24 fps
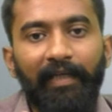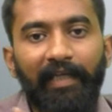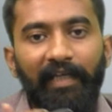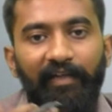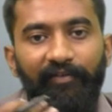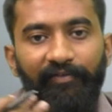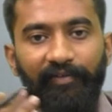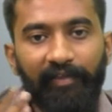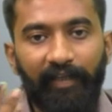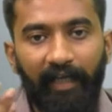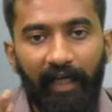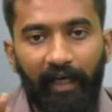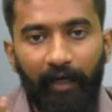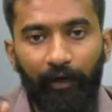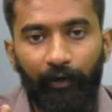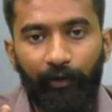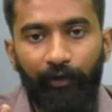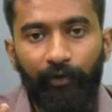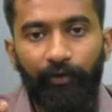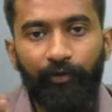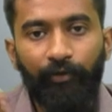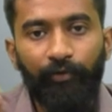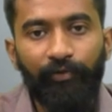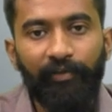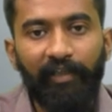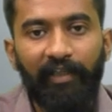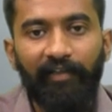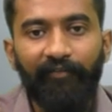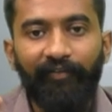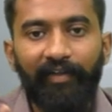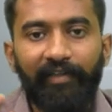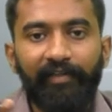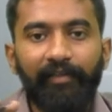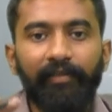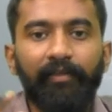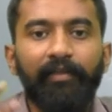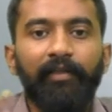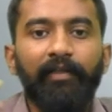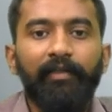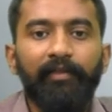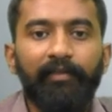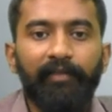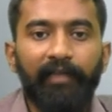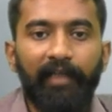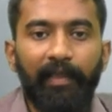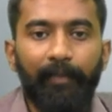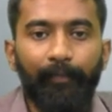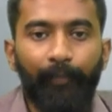gives the LOU, using which
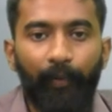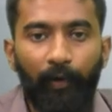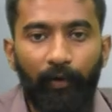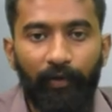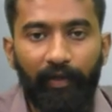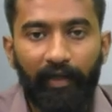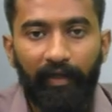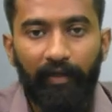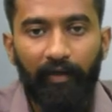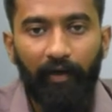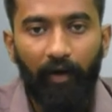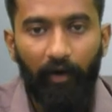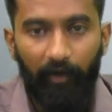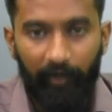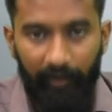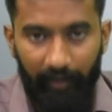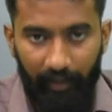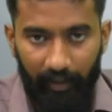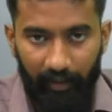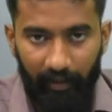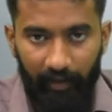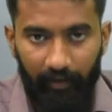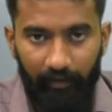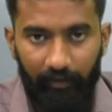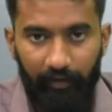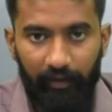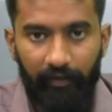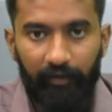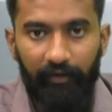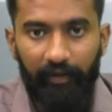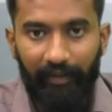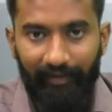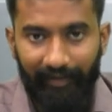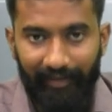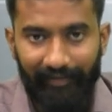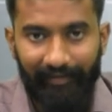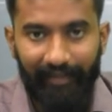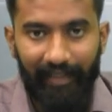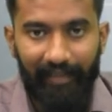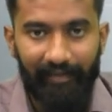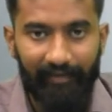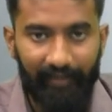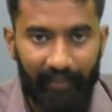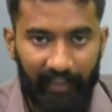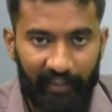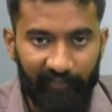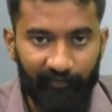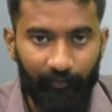the importer, or in this case
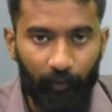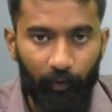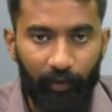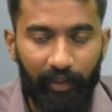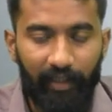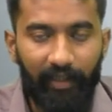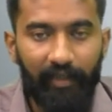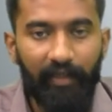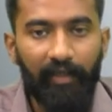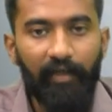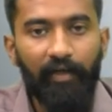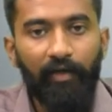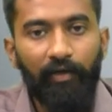Nirav Modi,